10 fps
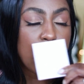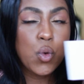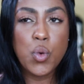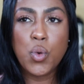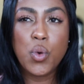
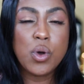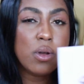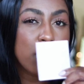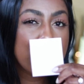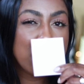Oh,
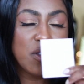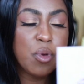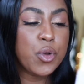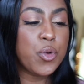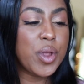I
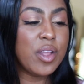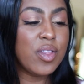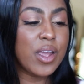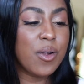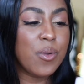smell green
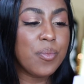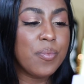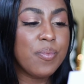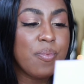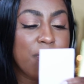there.
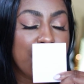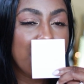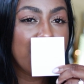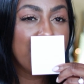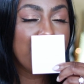Mmm.
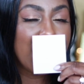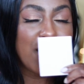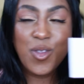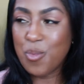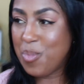
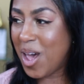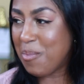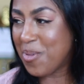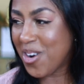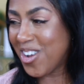And some
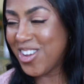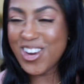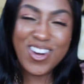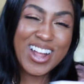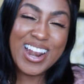pepper, you
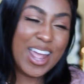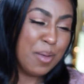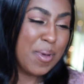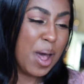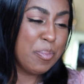know, I
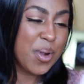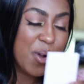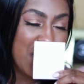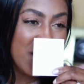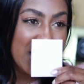like
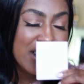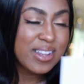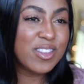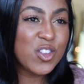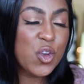pepper.
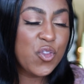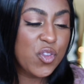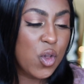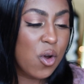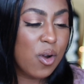This is a
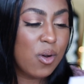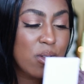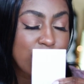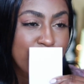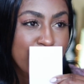
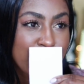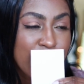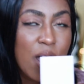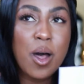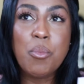floral
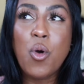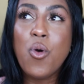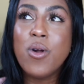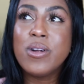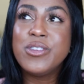um,
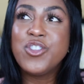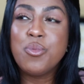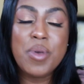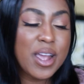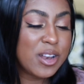orange,
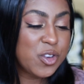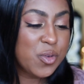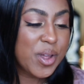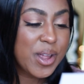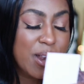
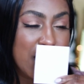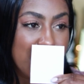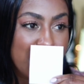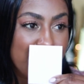mandarin.